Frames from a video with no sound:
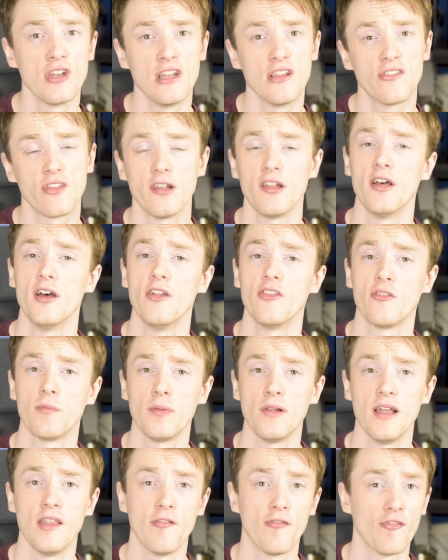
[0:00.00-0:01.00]
need to learn to
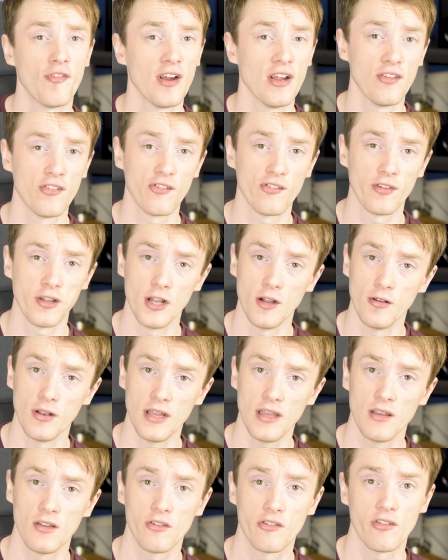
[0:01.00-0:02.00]
play the phrase
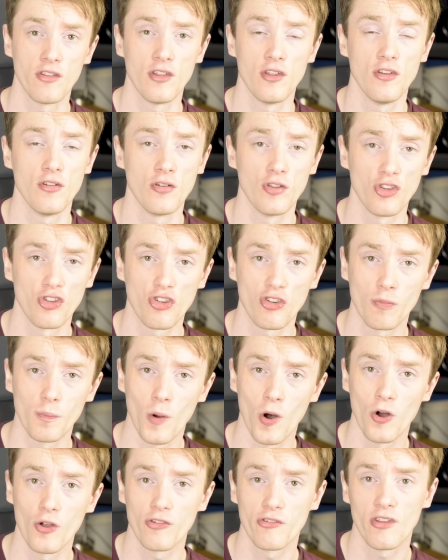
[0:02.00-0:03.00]
slowly so that you can
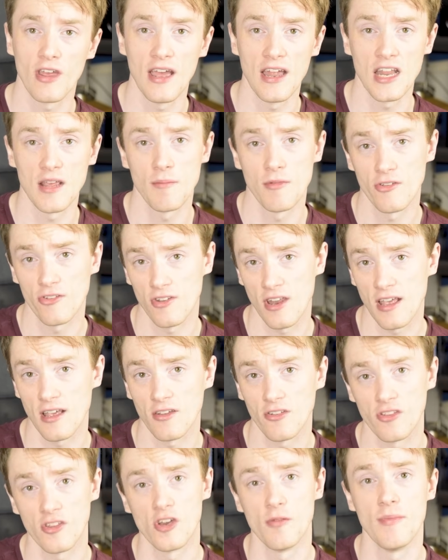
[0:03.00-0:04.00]
spot any
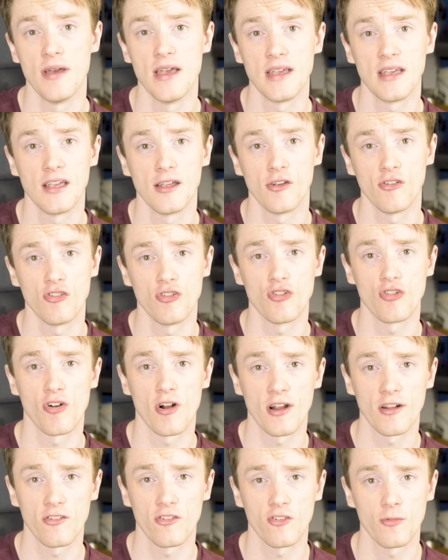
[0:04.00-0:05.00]
mistakes that you're making as you
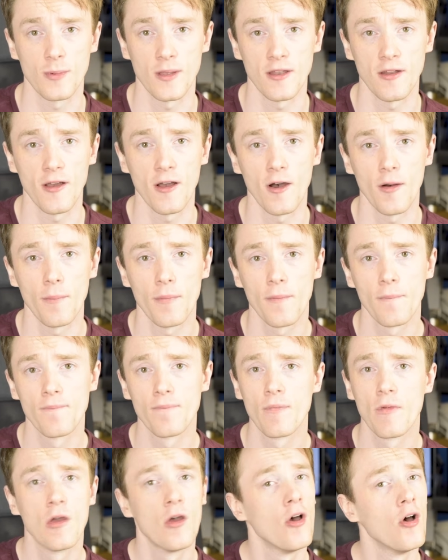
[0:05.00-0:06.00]
try to speed it up.
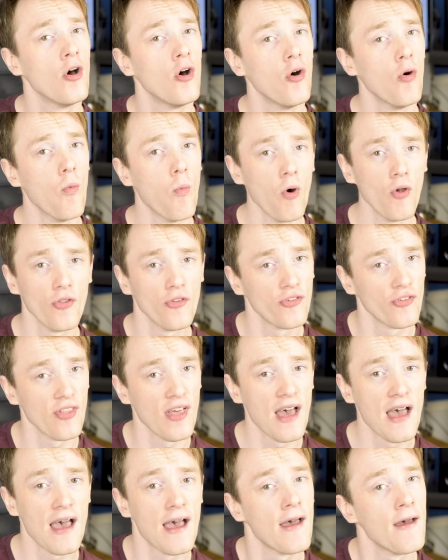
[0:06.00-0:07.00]
Once
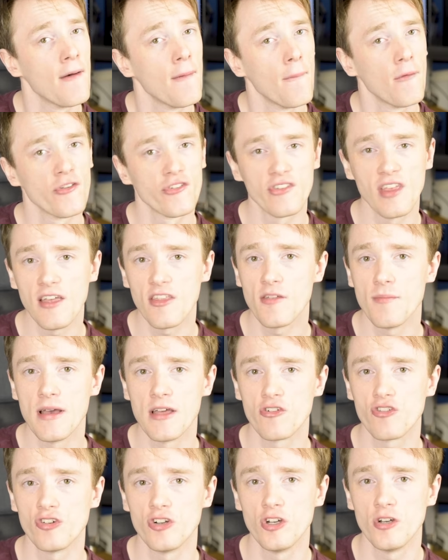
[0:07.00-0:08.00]
there, set the
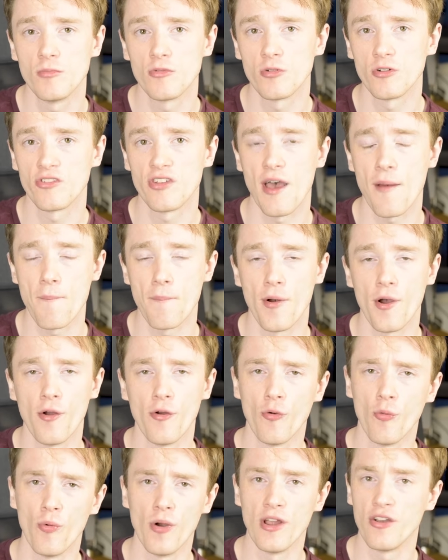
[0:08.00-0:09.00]
metronome to a
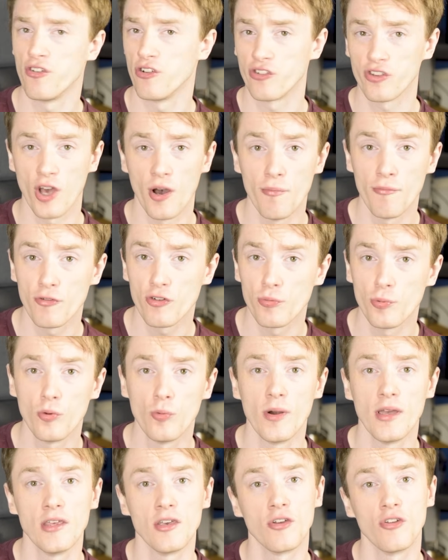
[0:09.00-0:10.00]
tempo which is comfortable
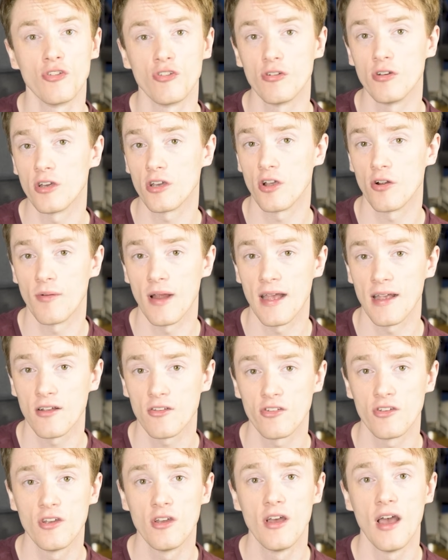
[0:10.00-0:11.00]
where you can do it
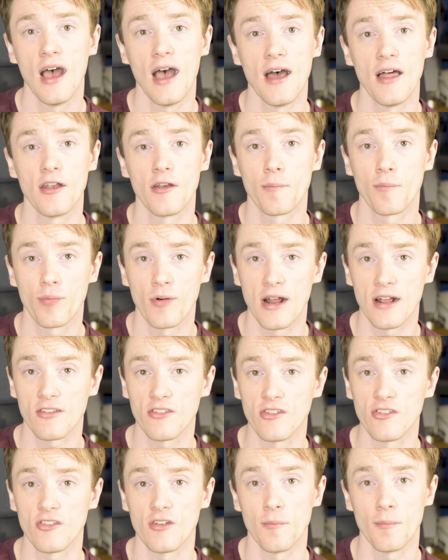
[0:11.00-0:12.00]
correct, and
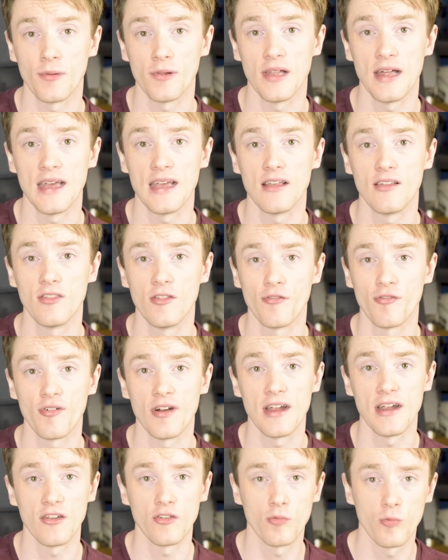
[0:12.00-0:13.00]
practice and play the
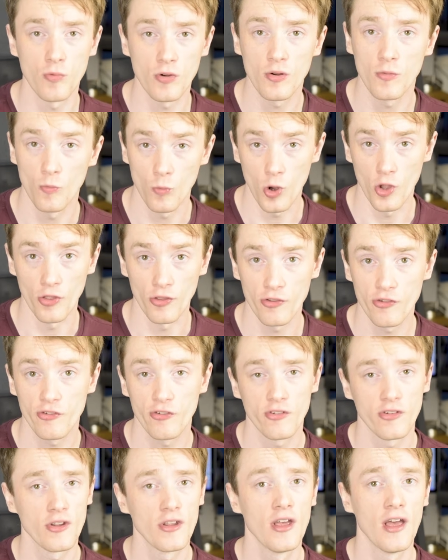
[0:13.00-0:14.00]
phrase
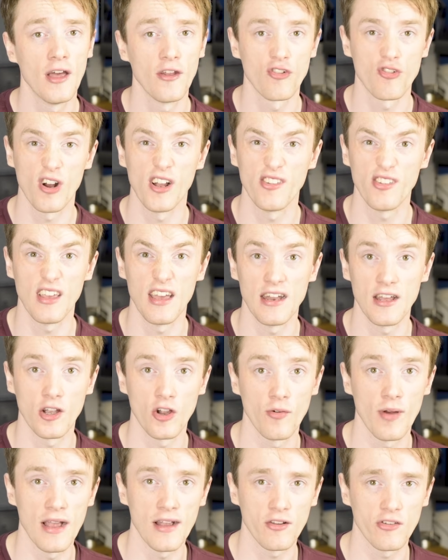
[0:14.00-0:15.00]
once and try to get it
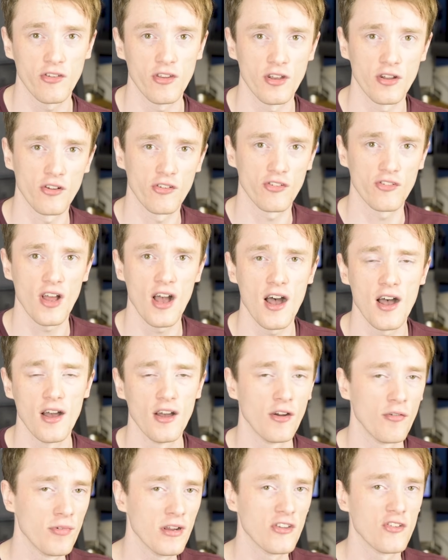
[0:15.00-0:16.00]
correct. So you're going to start
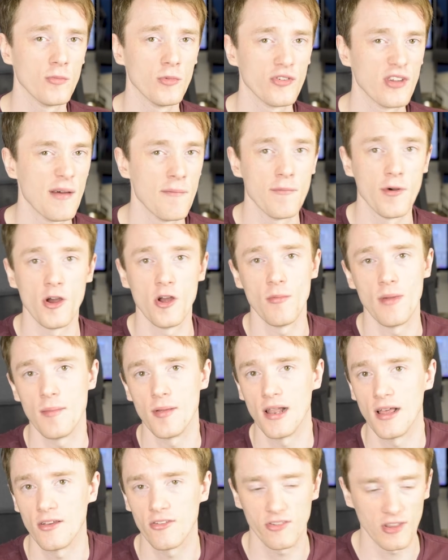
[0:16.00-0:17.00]
at a reasonable tempo,
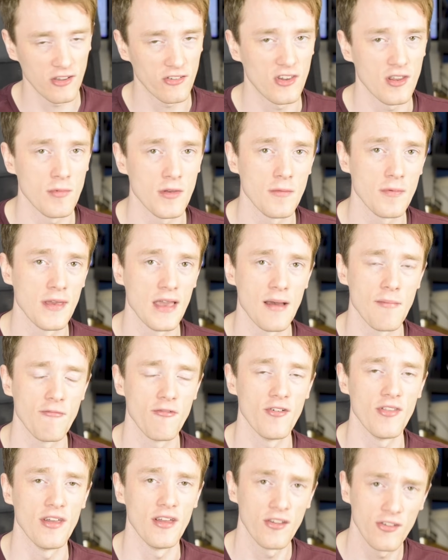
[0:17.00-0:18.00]
maybe like 60 BPM
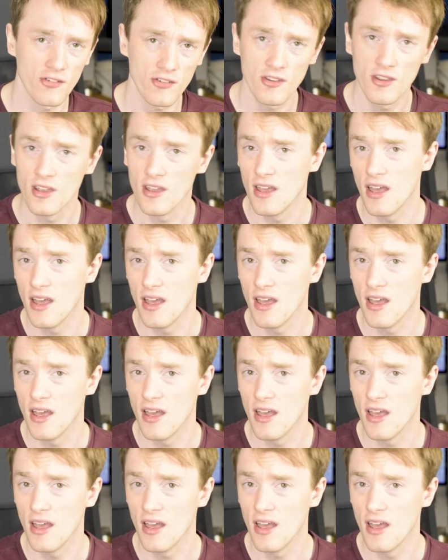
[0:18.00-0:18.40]
for this,